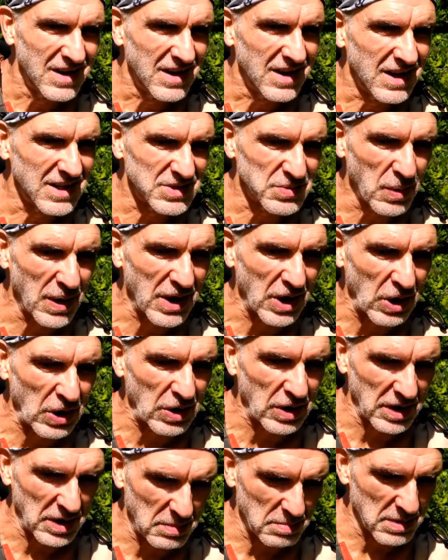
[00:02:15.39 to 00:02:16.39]
It's way
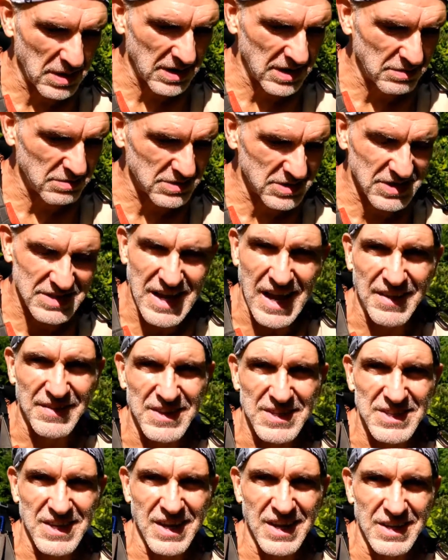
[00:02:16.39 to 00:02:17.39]
early, but it was just out in the
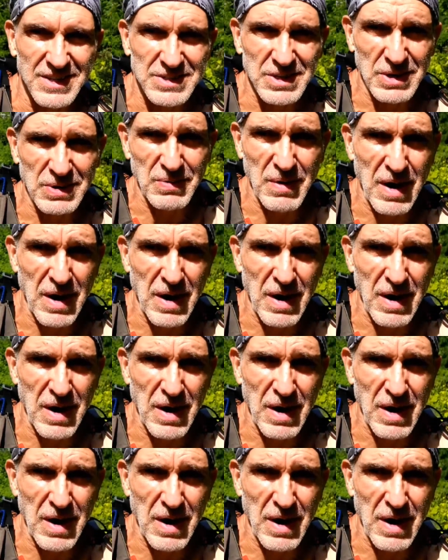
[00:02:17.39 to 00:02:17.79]
sun, so it